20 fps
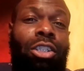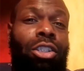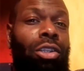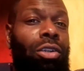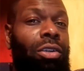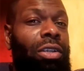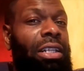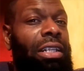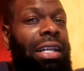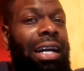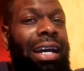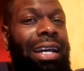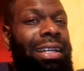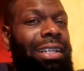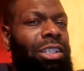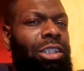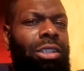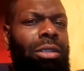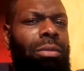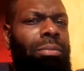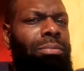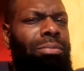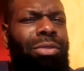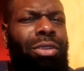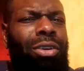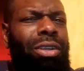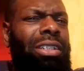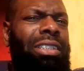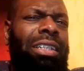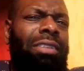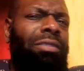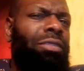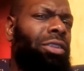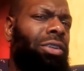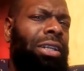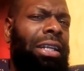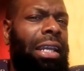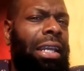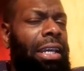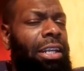39-ish, 37,
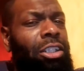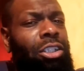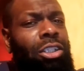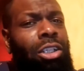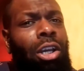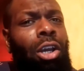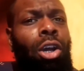38-ish.